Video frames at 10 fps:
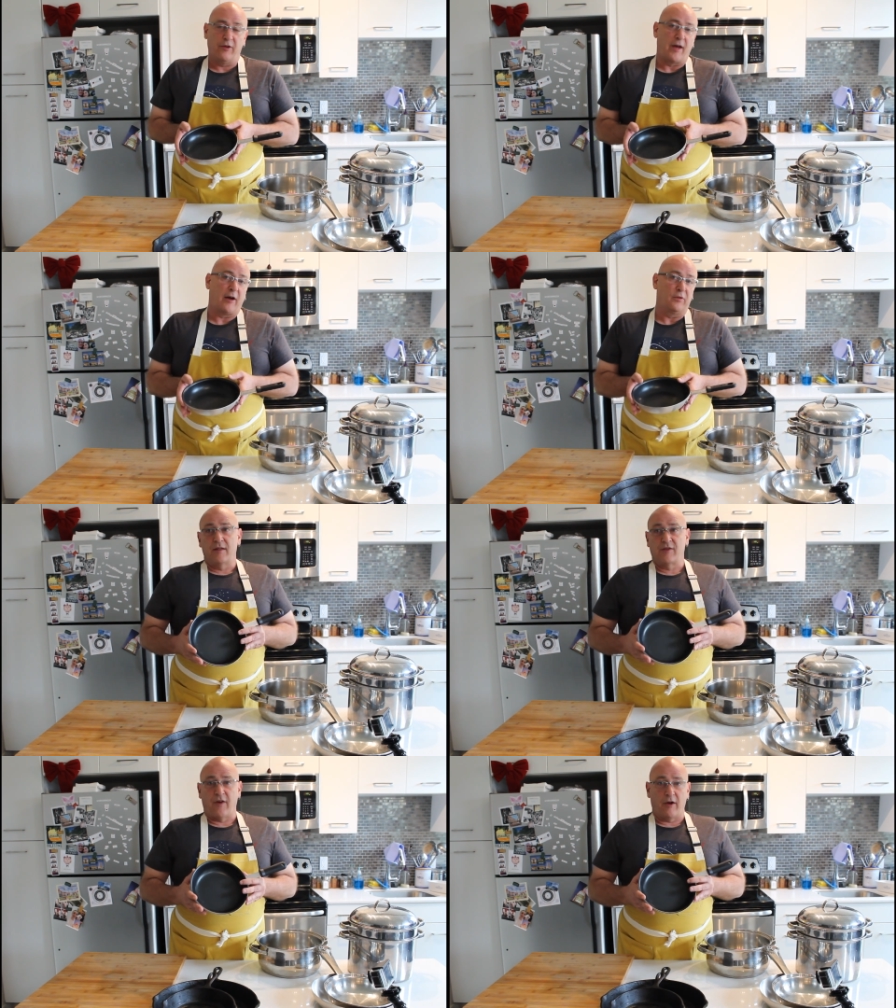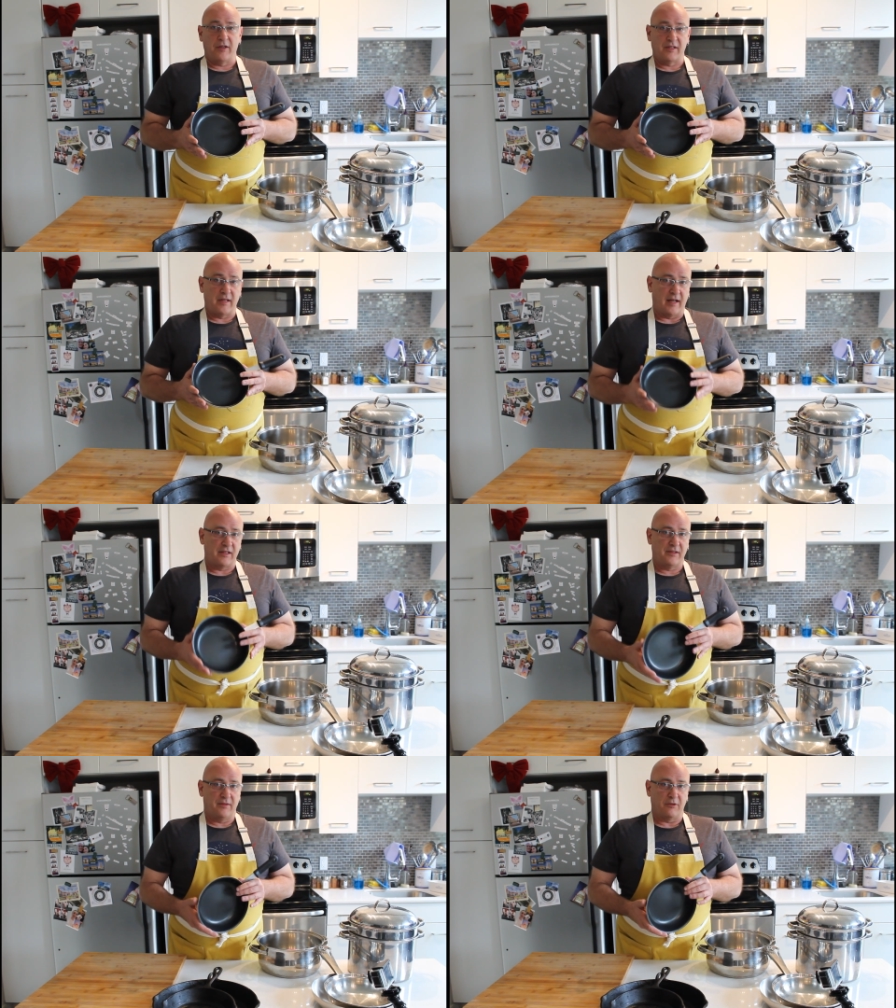They're not only as far as non
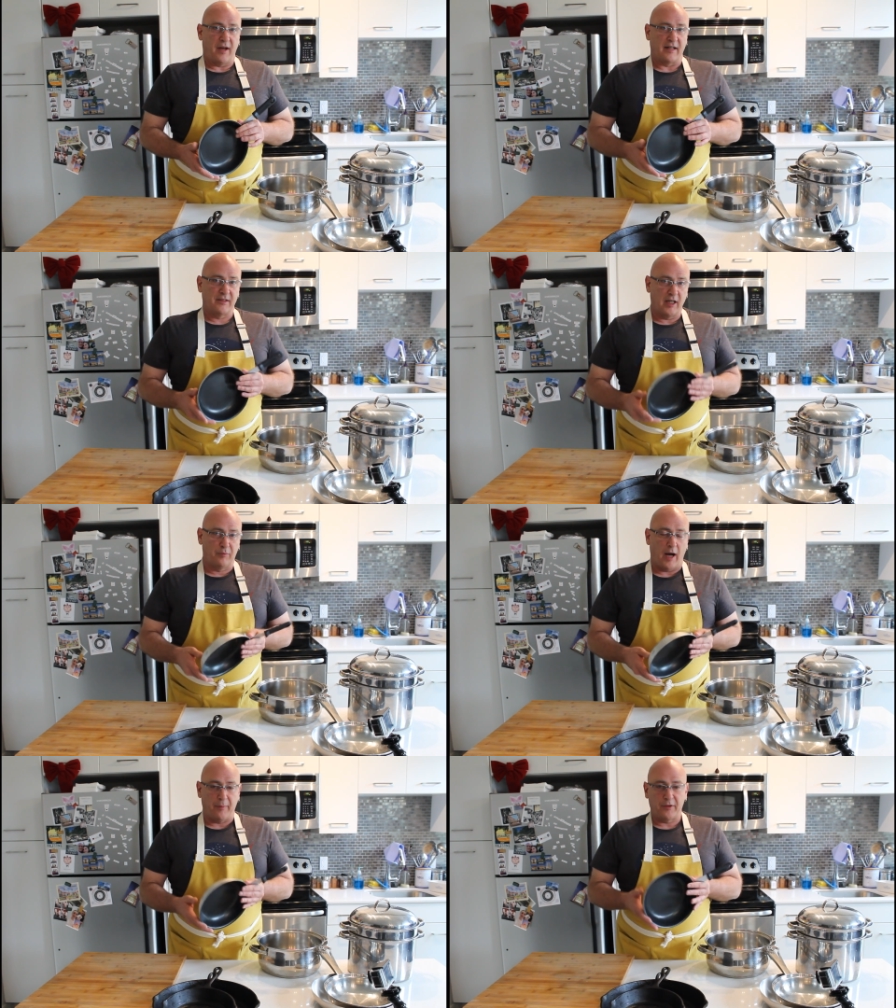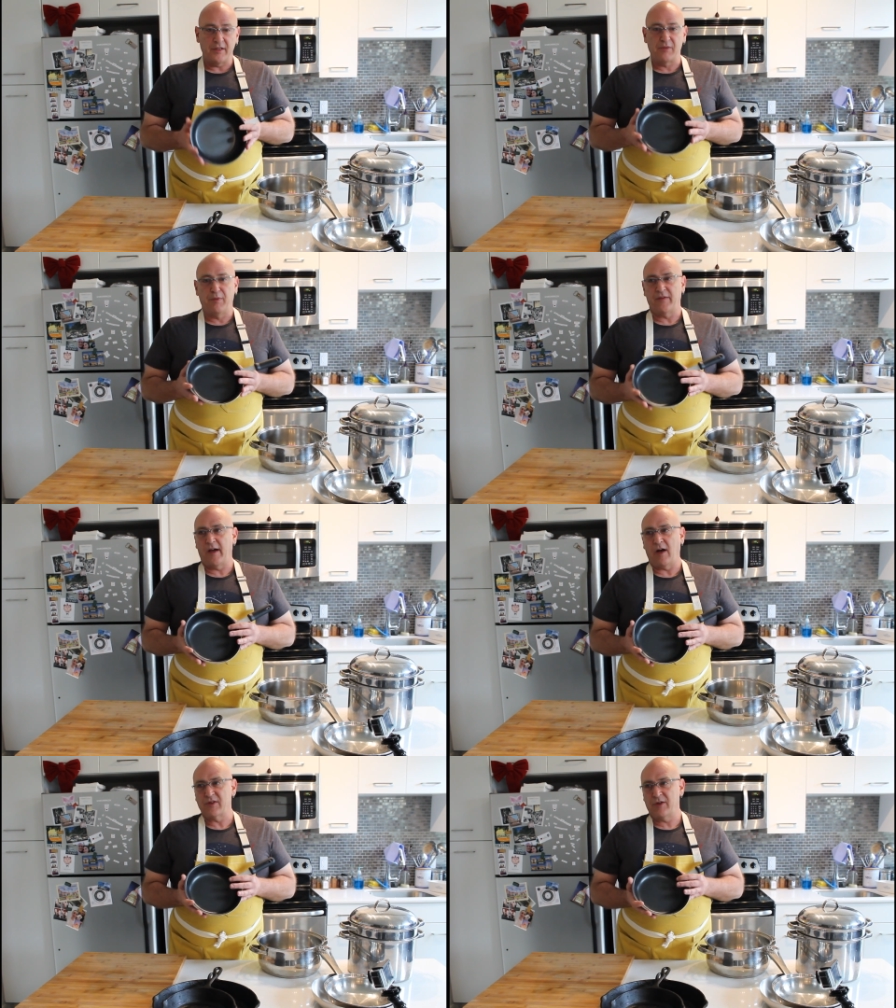their nonstick properties, but
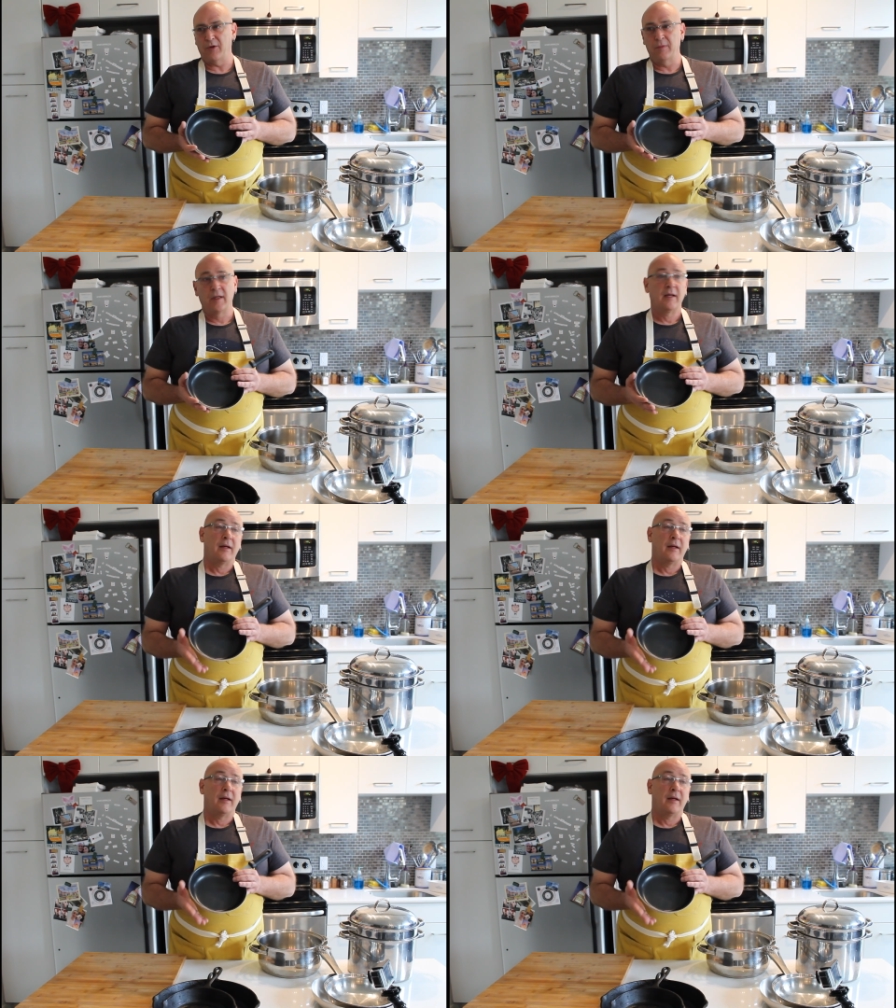they also